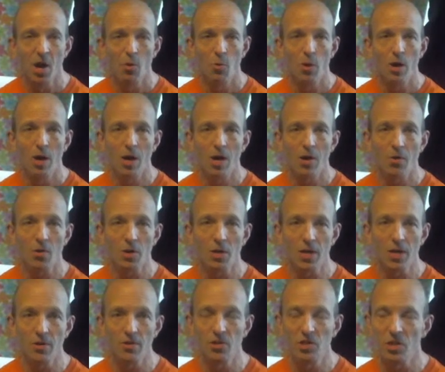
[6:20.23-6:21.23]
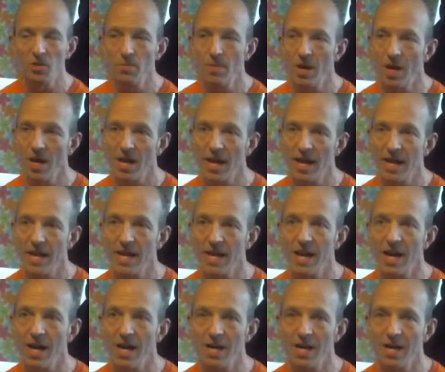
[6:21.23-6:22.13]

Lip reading: well, go to my